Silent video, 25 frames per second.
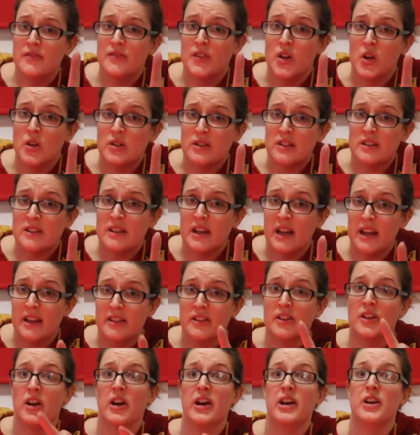forgot to say
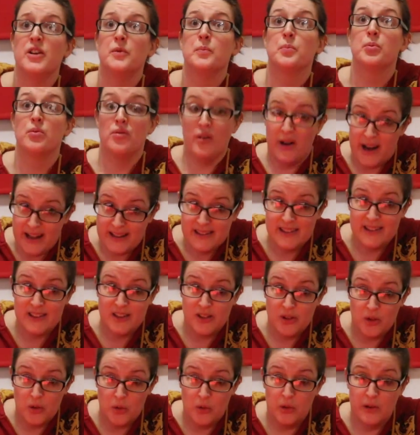that I had pressed
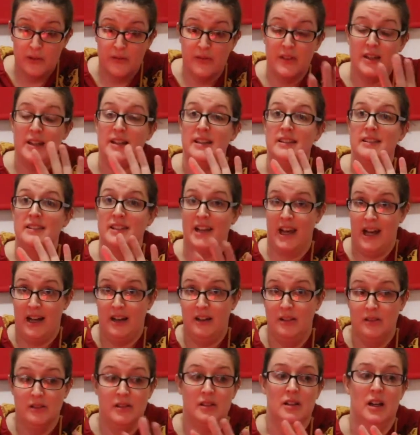all of these
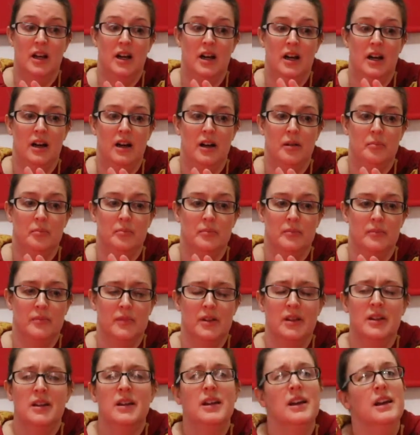down,
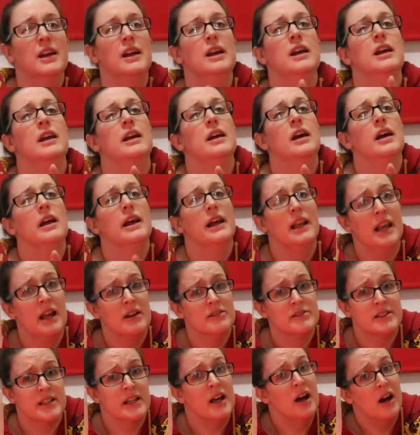
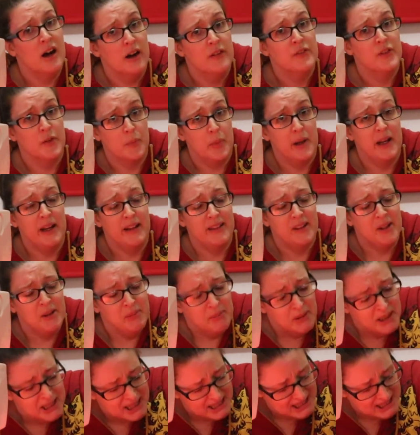hilariously after pinning them.